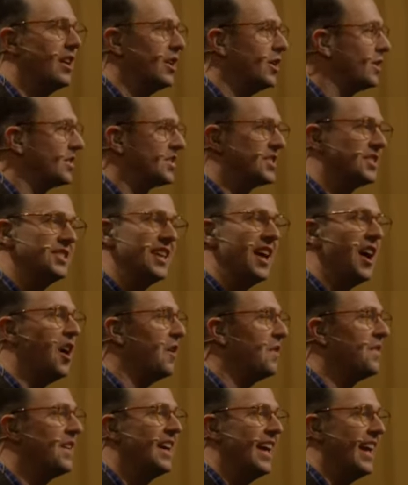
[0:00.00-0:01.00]

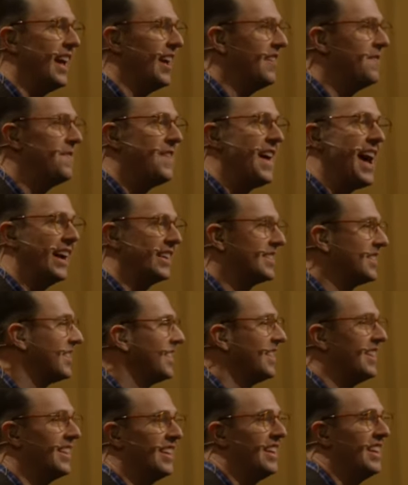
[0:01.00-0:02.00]
yourself. In fact,
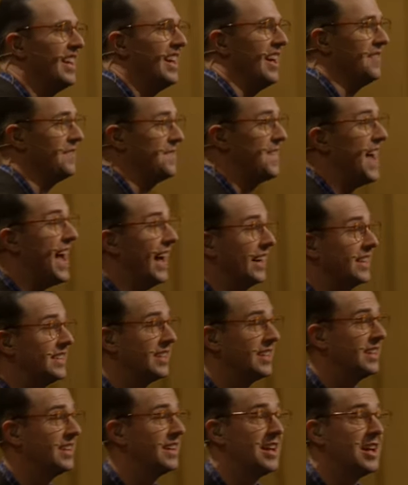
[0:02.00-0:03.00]
in fact,
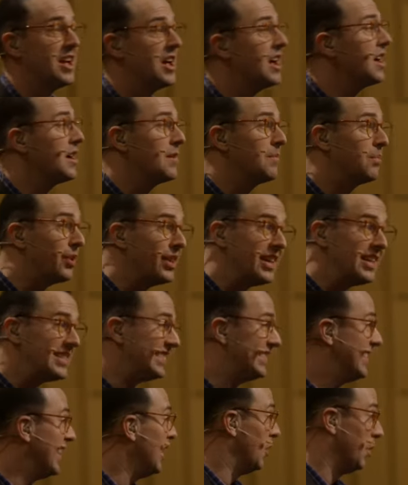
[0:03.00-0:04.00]
please
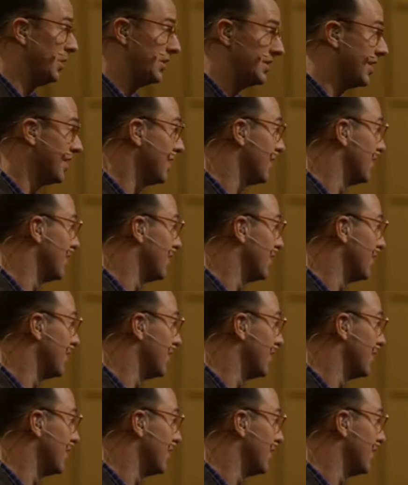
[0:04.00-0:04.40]
don't.